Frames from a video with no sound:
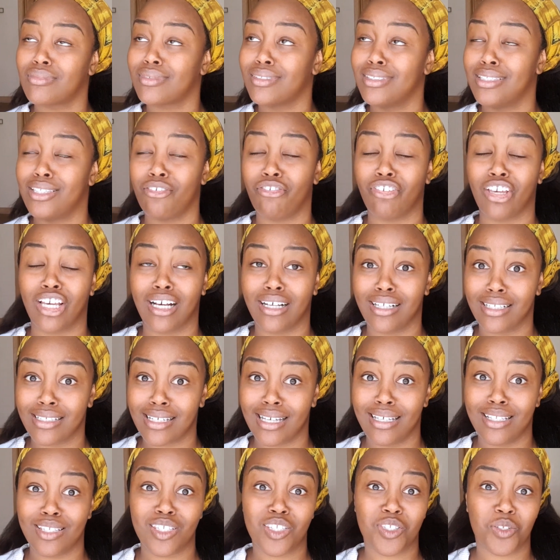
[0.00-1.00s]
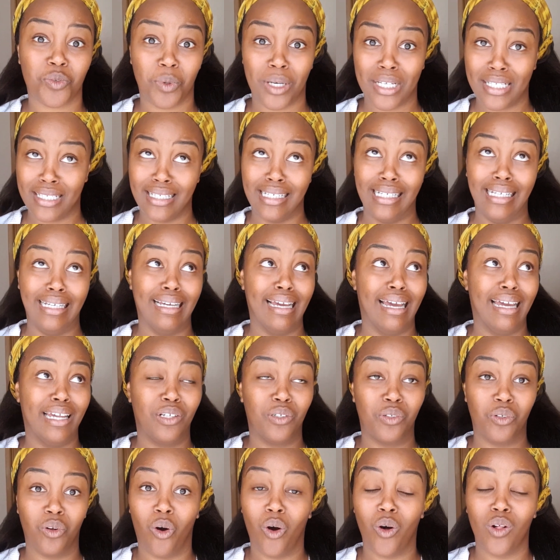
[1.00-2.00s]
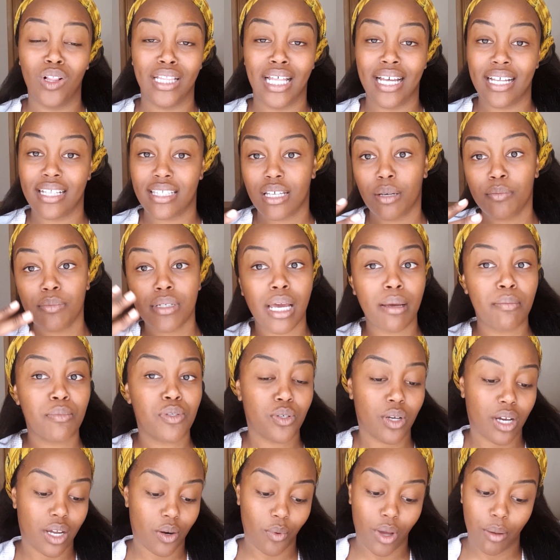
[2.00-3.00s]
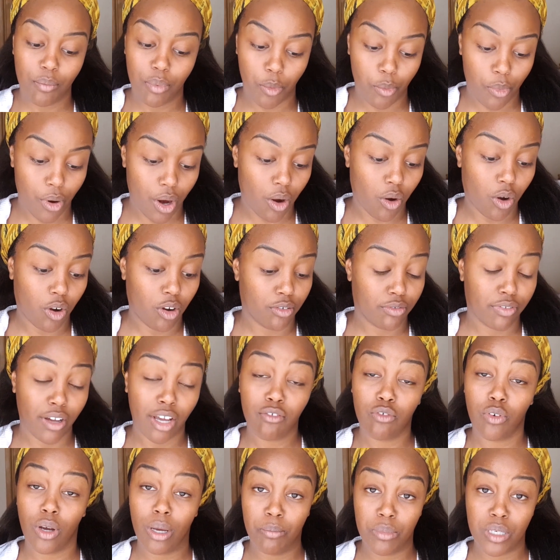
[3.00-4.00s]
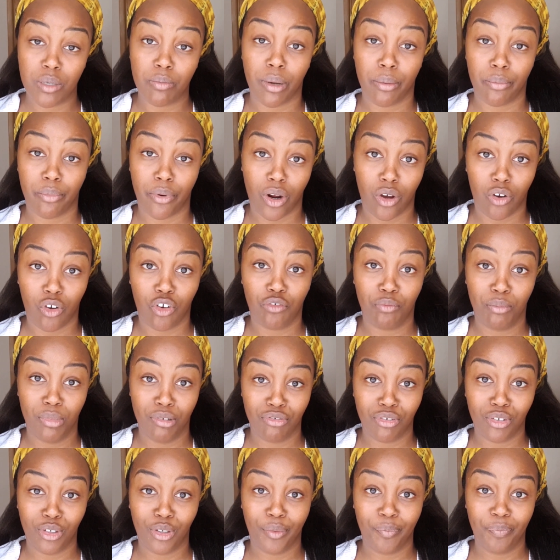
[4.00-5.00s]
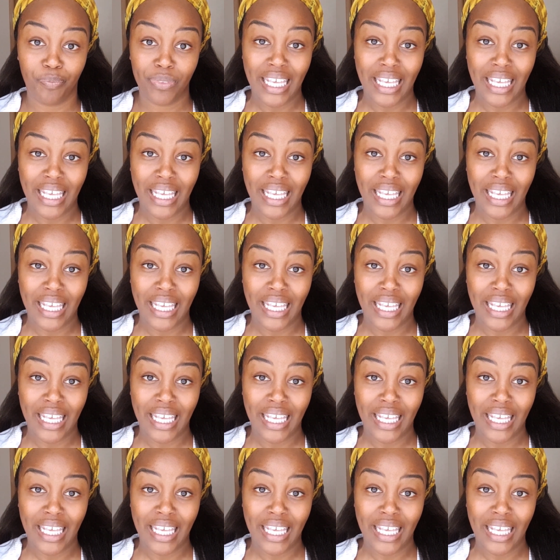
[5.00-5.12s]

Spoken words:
difficult and sweaty and all that, sometimes you can wipe your brow off. I've wiped my brow off before.